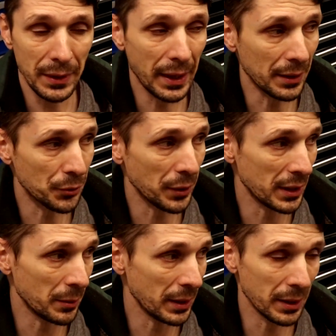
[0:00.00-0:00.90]
get
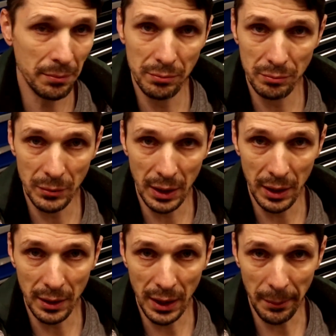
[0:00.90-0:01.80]
right away
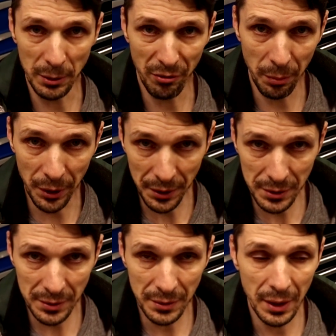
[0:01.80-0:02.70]
a couple of
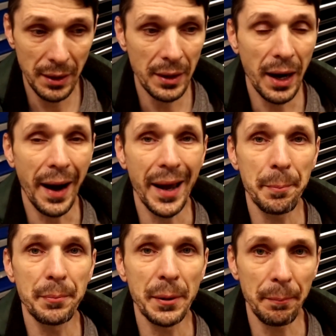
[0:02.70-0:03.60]
parts, I
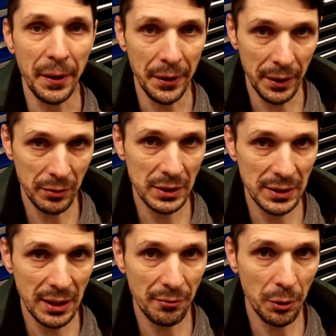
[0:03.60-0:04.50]
prepare
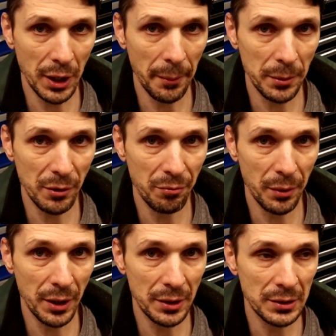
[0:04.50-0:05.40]
everything for a couple of
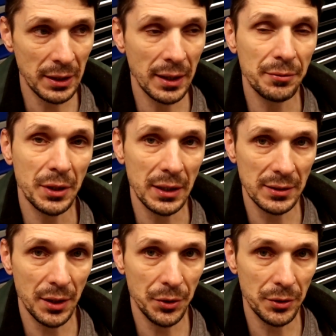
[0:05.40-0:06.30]
parts, and after I
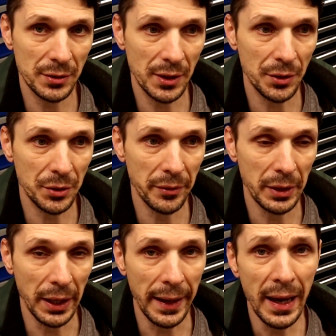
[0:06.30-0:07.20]
start
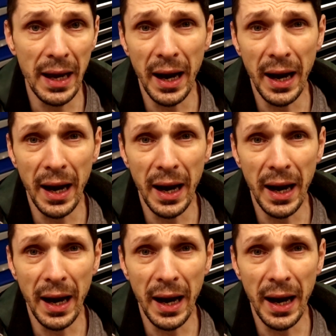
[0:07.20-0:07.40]
riveting.